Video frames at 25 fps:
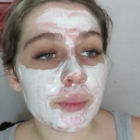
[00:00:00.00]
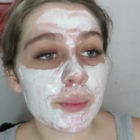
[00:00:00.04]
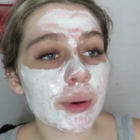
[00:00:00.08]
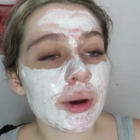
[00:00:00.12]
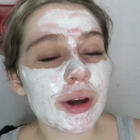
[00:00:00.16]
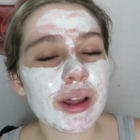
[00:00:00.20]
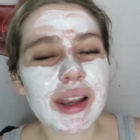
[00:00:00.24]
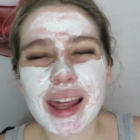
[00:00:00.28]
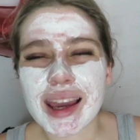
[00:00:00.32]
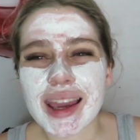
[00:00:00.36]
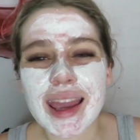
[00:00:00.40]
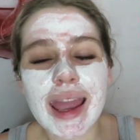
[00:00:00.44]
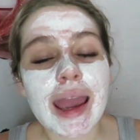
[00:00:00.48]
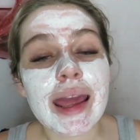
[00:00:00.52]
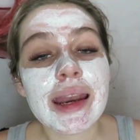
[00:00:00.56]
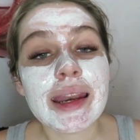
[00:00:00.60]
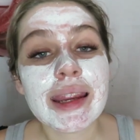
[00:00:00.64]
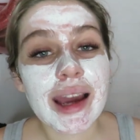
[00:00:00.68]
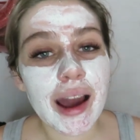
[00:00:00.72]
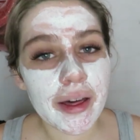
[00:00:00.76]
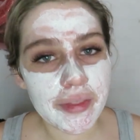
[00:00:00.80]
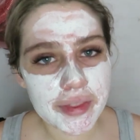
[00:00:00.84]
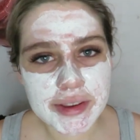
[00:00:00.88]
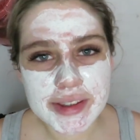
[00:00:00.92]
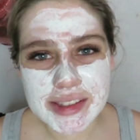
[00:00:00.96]
like
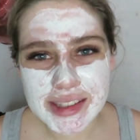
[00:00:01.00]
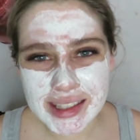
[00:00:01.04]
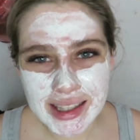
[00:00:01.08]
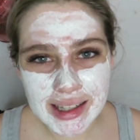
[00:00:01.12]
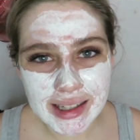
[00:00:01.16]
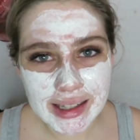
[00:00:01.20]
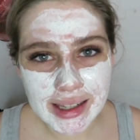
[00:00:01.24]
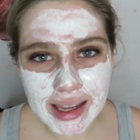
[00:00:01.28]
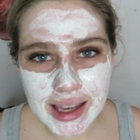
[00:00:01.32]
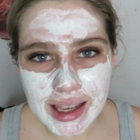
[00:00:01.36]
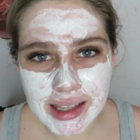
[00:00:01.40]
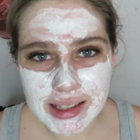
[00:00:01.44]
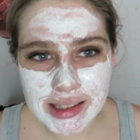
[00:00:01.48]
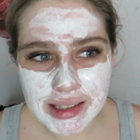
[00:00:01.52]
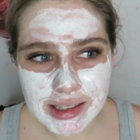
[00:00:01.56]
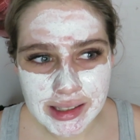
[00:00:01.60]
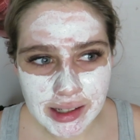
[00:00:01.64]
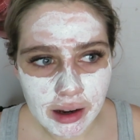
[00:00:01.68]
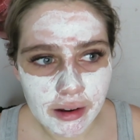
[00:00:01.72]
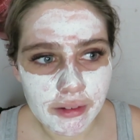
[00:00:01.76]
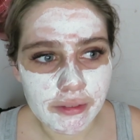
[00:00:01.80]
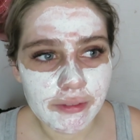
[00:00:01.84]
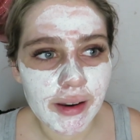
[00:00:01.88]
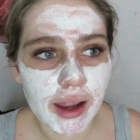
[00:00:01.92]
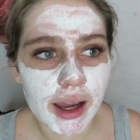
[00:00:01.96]
any other skincare
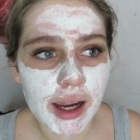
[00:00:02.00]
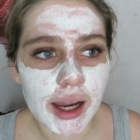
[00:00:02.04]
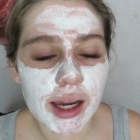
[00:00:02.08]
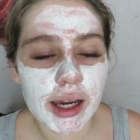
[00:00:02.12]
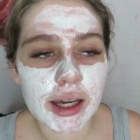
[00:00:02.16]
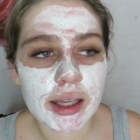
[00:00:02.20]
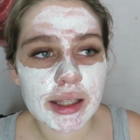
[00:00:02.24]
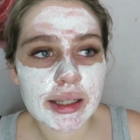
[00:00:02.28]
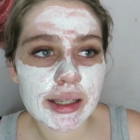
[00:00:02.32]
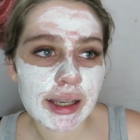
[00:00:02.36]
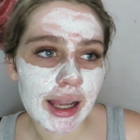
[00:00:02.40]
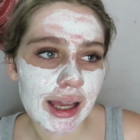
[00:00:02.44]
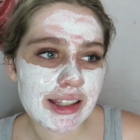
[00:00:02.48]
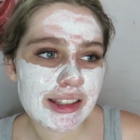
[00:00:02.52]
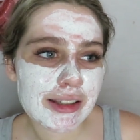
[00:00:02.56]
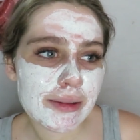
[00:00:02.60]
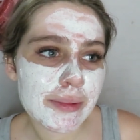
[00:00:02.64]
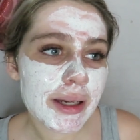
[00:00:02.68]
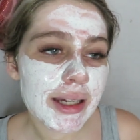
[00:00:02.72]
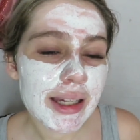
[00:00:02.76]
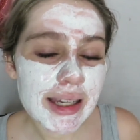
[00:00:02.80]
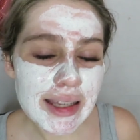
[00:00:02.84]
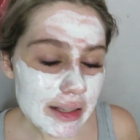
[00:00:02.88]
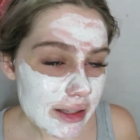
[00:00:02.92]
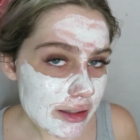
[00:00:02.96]
stuff, like
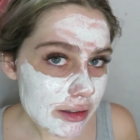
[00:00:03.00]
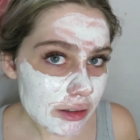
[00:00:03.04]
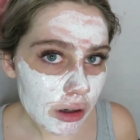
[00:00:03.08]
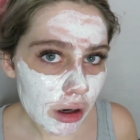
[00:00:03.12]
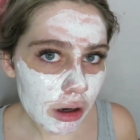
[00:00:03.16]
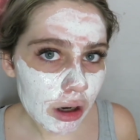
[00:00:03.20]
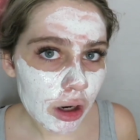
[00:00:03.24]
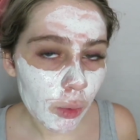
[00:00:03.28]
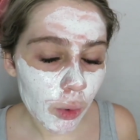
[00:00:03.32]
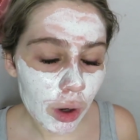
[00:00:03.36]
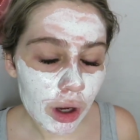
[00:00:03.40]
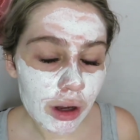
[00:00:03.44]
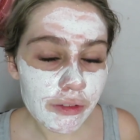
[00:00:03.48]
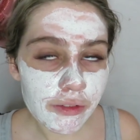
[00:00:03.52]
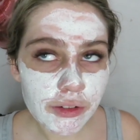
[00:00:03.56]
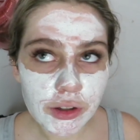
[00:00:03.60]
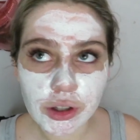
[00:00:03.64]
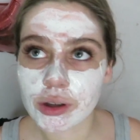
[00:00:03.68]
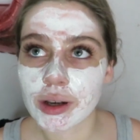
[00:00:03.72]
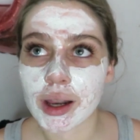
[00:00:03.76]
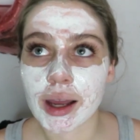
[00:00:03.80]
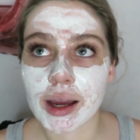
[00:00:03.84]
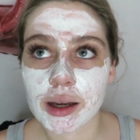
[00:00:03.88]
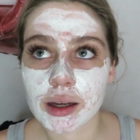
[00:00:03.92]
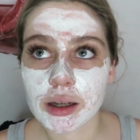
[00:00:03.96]
something isn't gonna work for
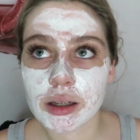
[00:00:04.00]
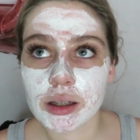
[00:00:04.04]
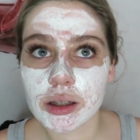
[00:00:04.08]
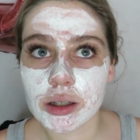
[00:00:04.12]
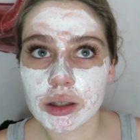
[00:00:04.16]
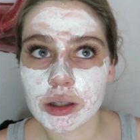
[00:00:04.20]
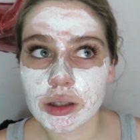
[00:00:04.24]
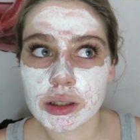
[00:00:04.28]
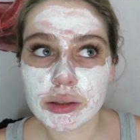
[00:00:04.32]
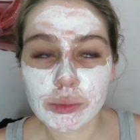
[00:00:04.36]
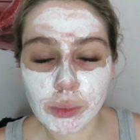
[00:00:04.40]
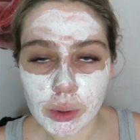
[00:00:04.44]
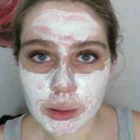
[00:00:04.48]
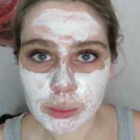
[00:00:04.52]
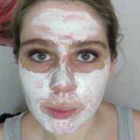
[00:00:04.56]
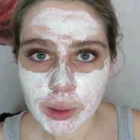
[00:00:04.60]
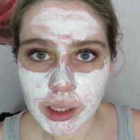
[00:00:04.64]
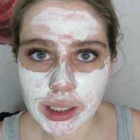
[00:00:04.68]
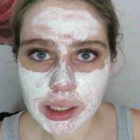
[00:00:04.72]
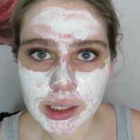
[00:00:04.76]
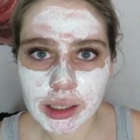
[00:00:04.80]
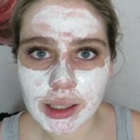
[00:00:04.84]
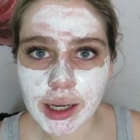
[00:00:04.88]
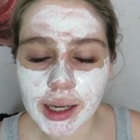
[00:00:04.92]
you like in 1 week.